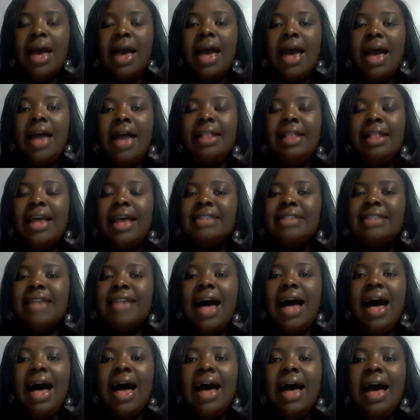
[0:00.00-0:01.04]
And as
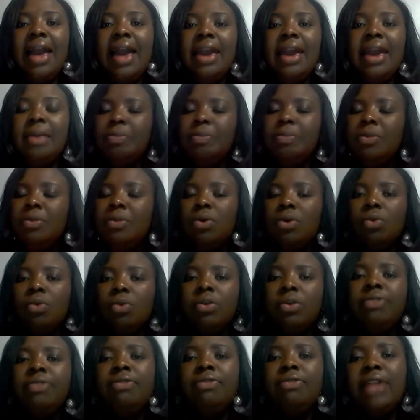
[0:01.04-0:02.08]
I
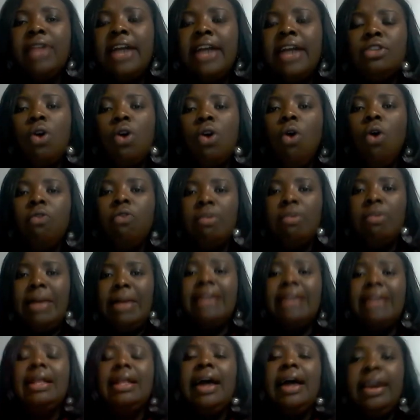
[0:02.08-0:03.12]
reflect over
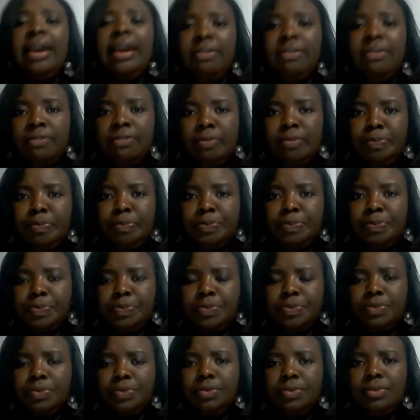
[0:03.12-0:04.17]
my life,
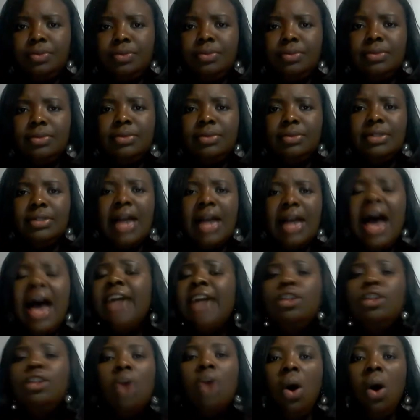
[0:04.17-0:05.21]
I
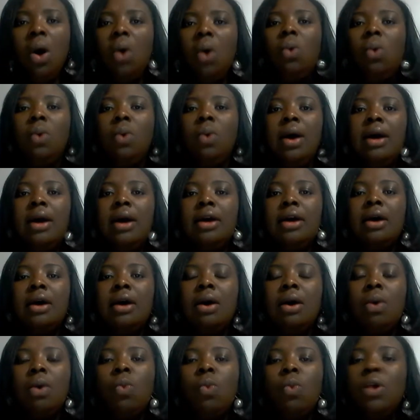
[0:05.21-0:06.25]
know
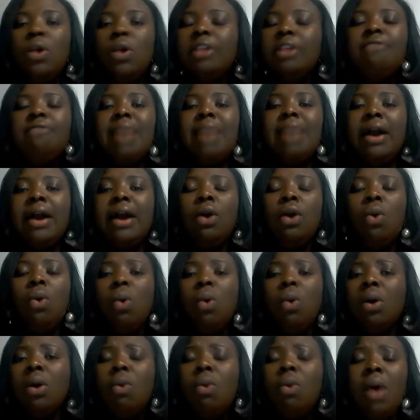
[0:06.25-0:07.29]
one of my
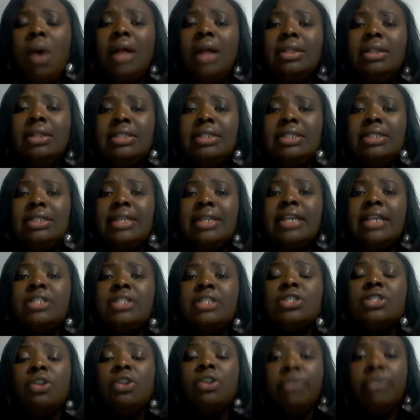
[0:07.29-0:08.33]
core qualities
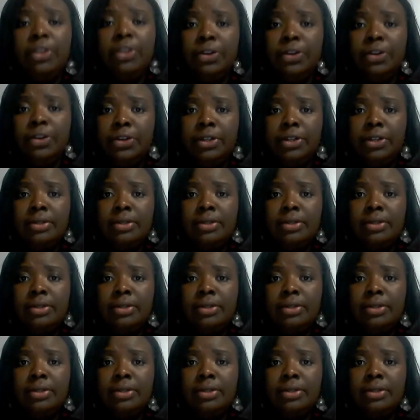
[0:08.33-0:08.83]
is servanthood.